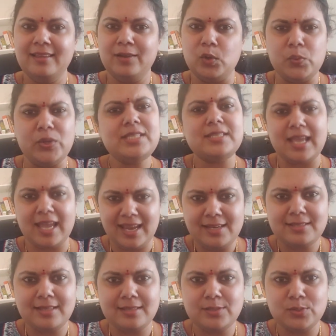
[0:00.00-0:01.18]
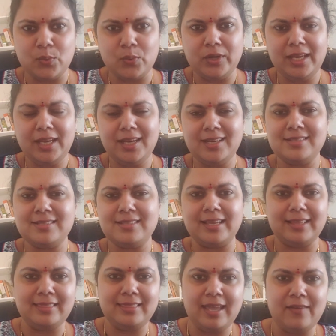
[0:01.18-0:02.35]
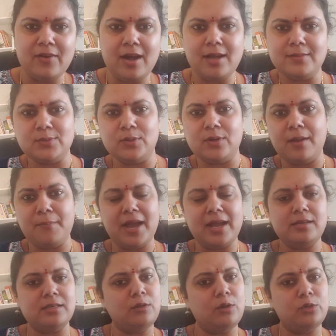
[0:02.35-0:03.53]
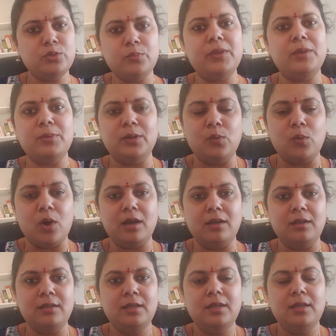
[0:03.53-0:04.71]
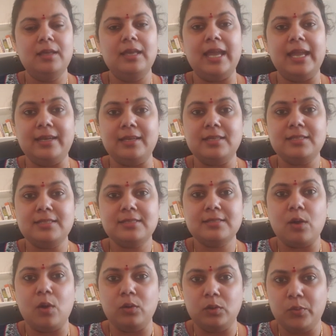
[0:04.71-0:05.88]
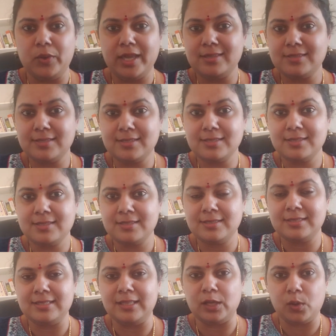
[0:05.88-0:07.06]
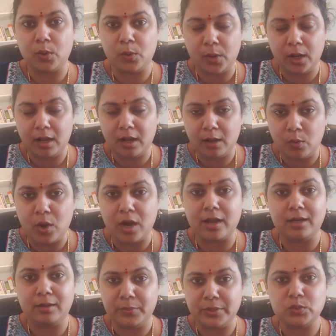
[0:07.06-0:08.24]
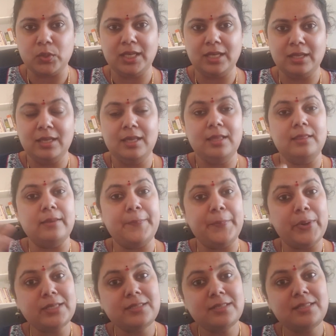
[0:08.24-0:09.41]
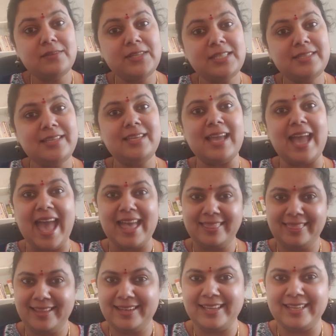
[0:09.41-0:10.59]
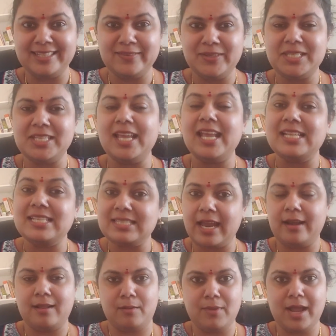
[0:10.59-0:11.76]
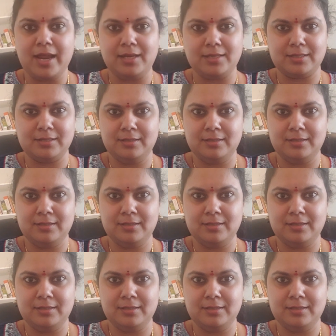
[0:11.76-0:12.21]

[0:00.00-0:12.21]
We say it is a story, it is like a deva asura battle or two people quarrel. It is always the quarrel between the positivity and the negativity inside our mind.